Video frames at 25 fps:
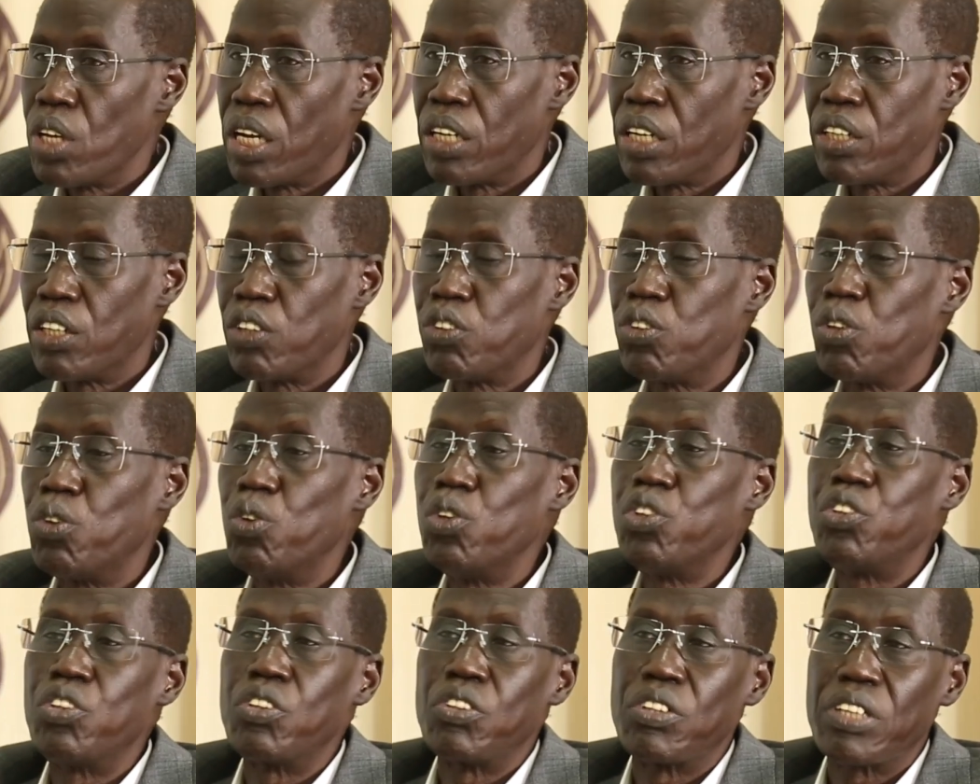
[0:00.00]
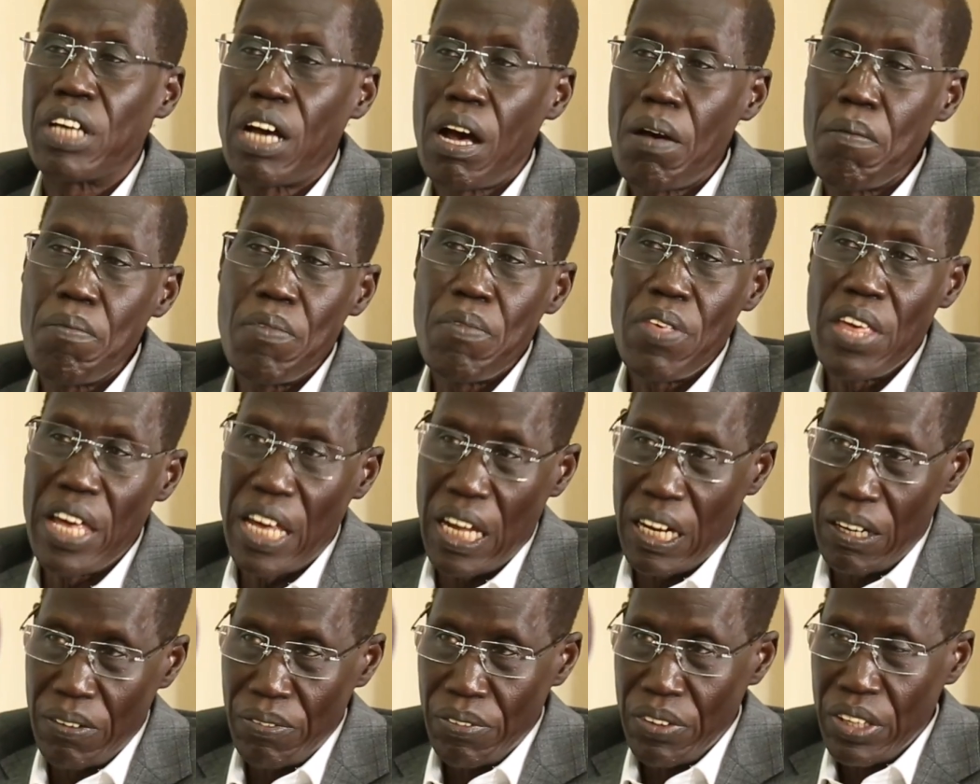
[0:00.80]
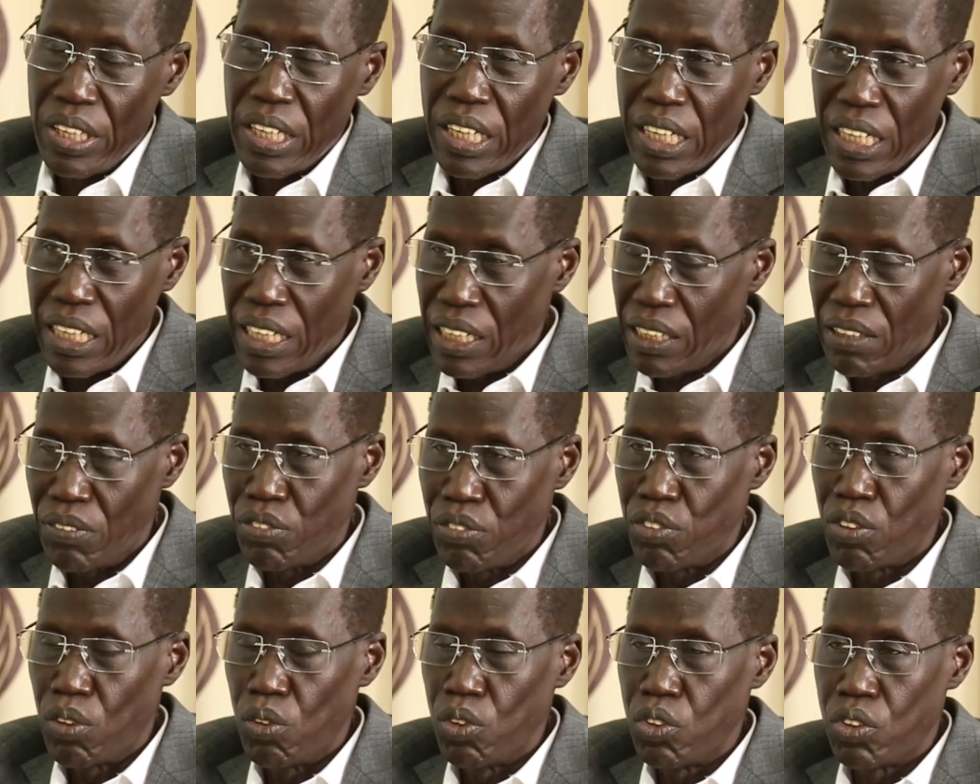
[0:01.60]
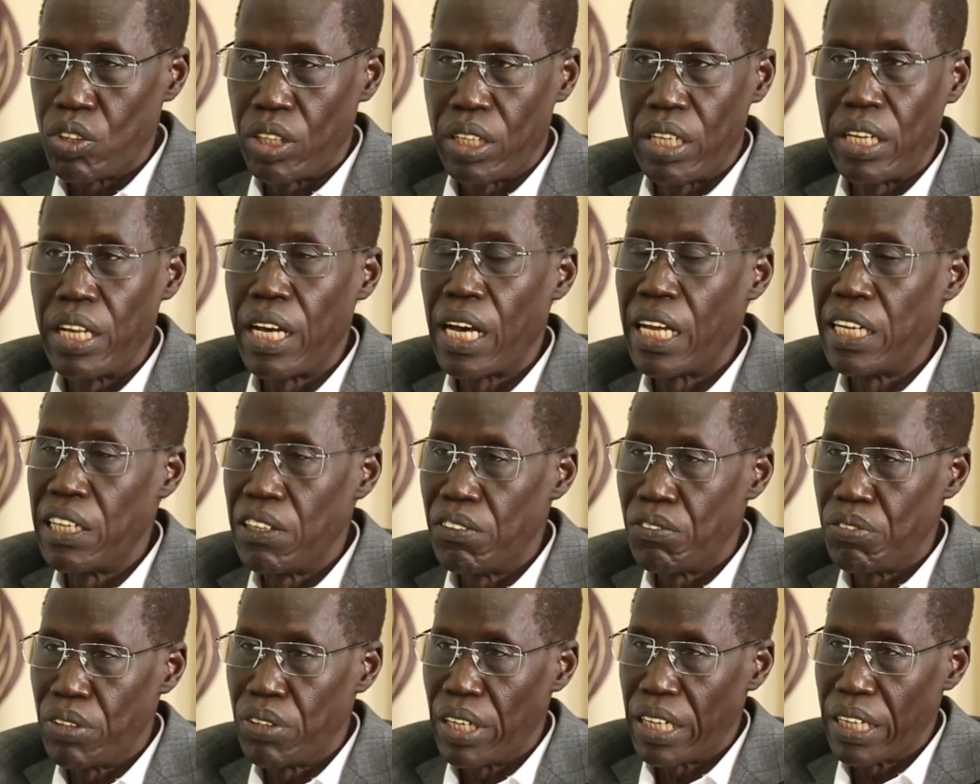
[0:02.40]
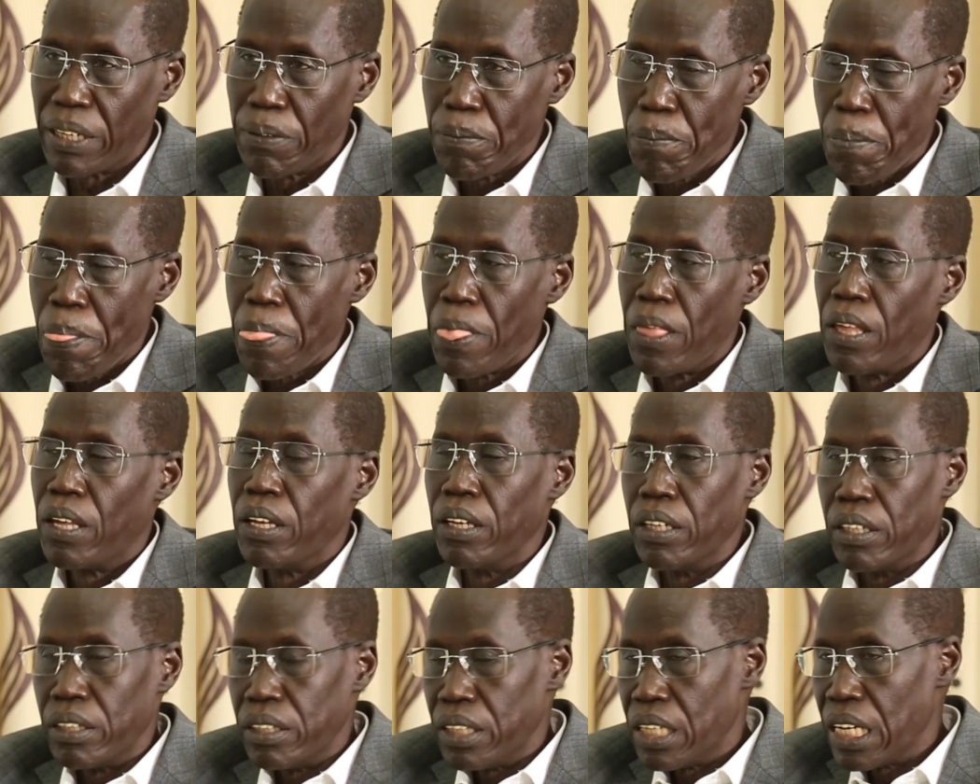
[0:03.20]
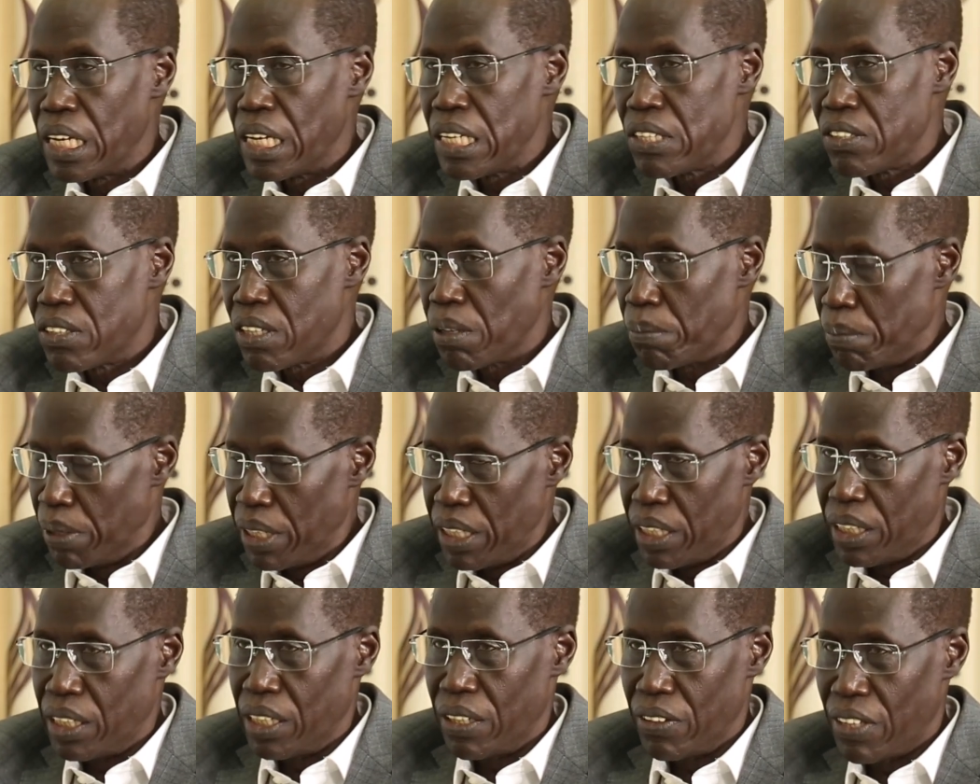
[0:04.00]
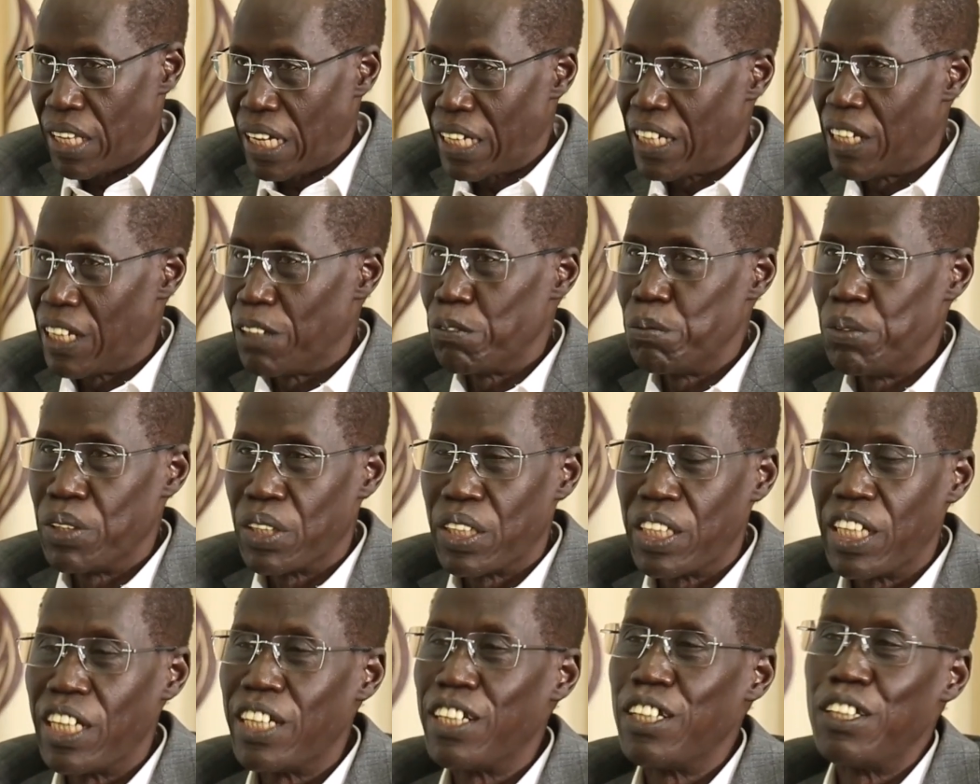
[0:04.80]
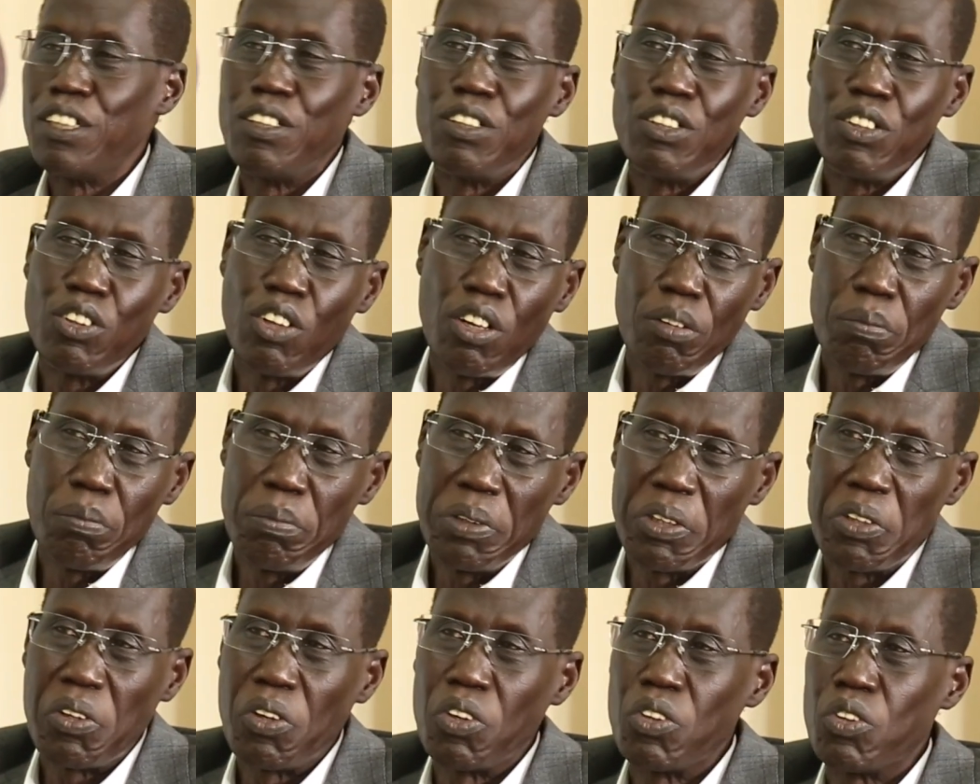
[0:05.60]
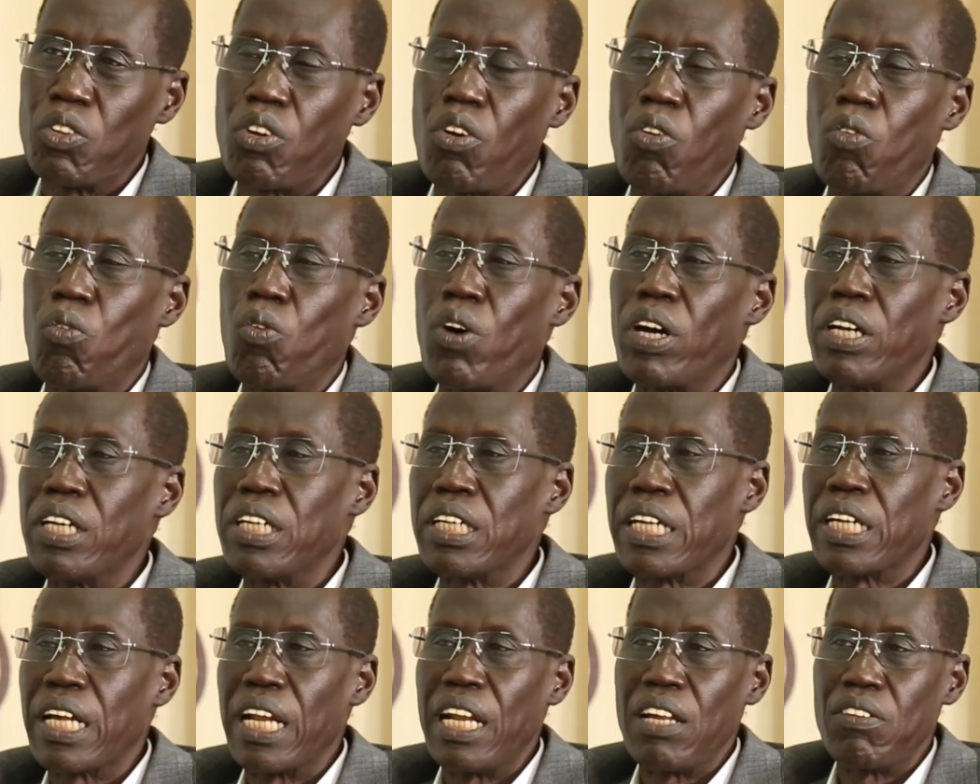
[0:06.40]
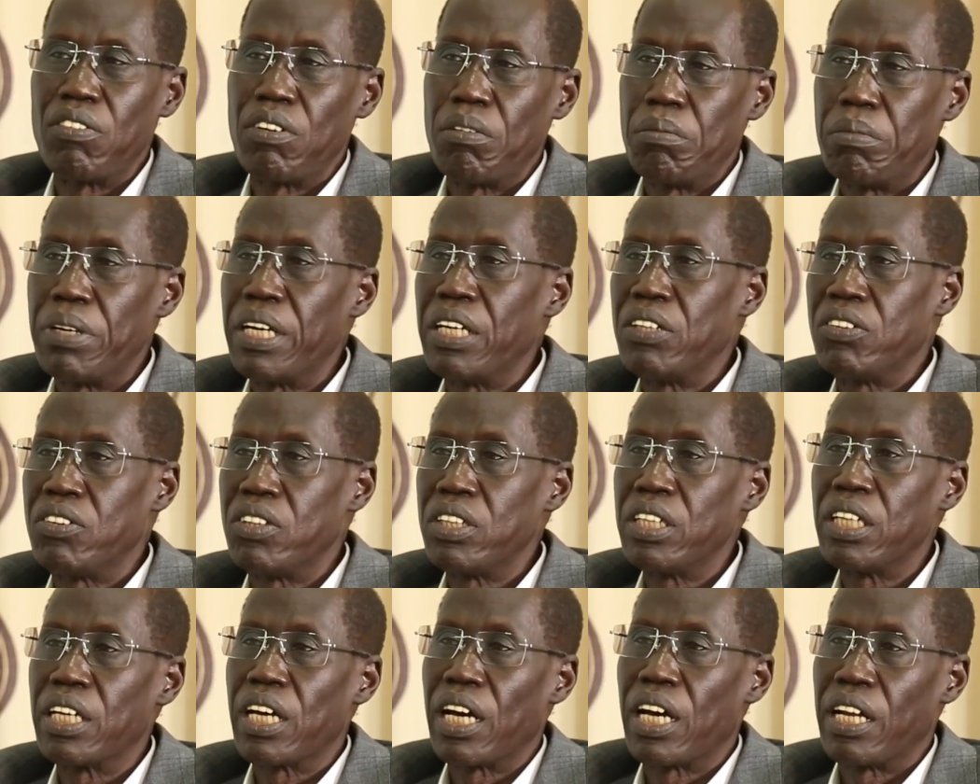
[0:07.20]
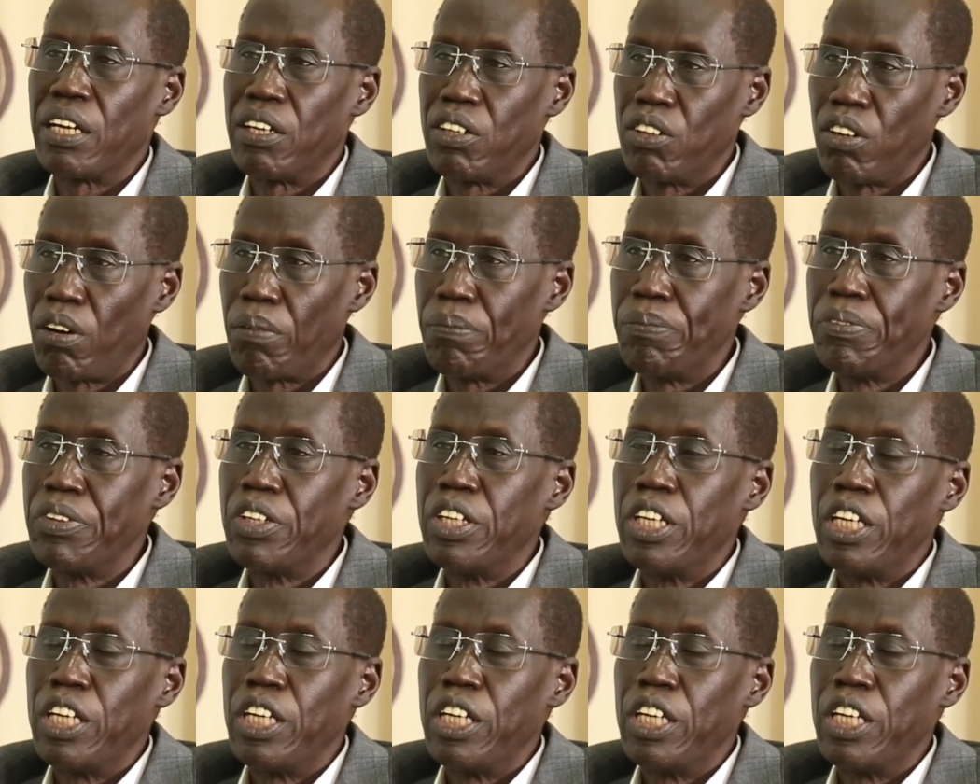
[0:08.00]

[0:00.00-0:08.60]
And the solutions come there. Creative solution. And in fact, the stability that has been created is not because of one clever man sitting at the top.